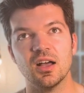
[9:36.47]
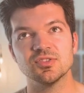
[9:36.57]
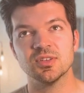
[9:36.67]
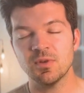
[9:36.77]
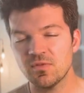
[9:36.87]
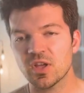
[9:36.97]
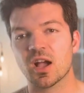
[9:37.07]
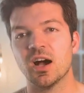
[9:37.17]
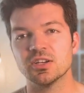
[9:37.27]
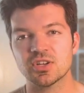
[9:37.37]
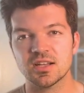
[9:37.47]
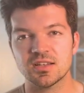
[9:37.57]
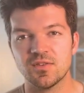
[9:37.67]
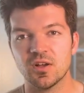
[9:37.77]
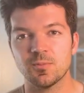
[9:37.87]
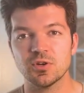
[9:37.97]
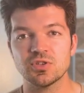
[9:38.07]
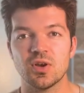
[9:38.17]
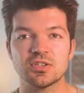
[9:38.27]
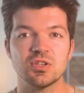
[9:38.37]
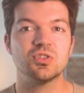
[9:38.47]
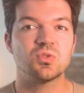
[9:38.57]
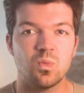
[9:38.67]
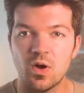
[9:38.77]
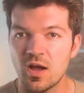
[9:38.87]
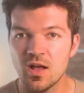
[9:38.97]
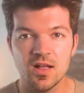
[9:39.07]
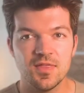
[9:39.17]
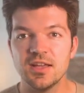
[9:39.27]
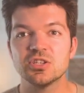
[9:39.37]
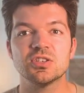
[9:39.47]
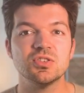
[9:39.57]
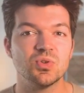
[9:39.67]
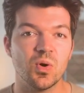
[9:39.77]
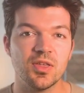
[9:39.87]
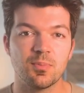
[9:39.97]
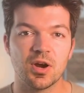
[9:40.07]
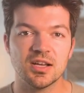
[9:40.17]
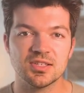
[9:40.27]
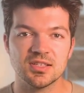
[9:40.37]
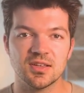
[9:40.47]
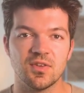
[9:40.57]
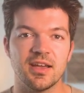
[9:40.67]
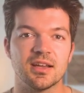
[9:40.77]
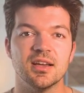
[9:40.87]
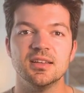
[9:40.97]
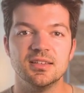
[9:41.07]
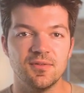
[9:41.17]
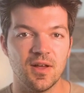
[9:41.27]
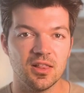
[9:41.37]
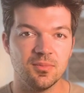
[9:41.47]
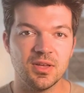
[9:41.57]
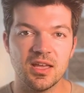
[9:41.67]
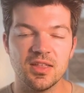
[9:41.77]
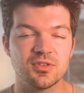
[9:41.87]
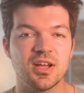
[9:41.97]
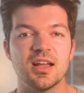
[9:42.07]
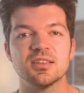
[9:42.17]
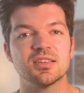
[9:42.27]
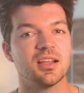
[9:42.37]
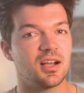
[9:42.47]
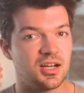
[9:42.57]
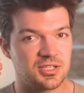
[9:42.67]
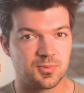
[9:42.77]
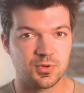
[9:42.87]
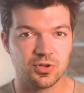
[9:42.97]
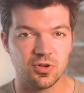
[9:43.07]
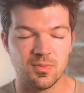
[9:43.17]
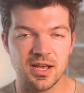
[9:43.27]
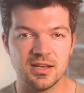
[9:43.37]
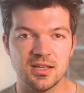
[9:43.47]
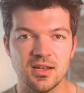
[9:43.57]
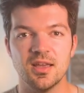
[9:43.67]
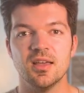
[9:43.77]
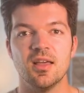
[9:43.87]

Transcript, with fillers: some of the contract developers who actually just want, they just enjoy the process of like development and they're not as like entrepreneurial minded